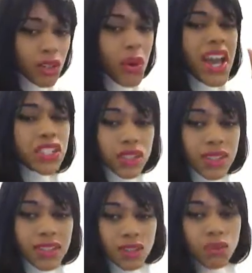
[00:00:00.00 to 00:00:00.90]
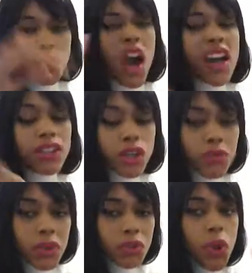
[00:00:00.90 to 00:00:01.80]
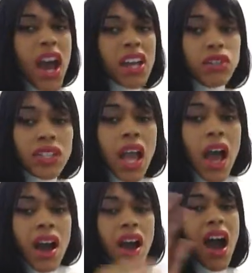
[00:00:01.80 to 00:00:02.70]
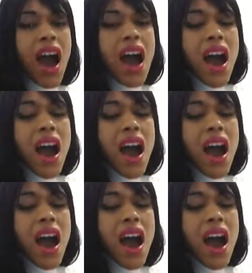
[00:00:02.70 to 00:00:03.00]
and questions and wondering, wondering, oh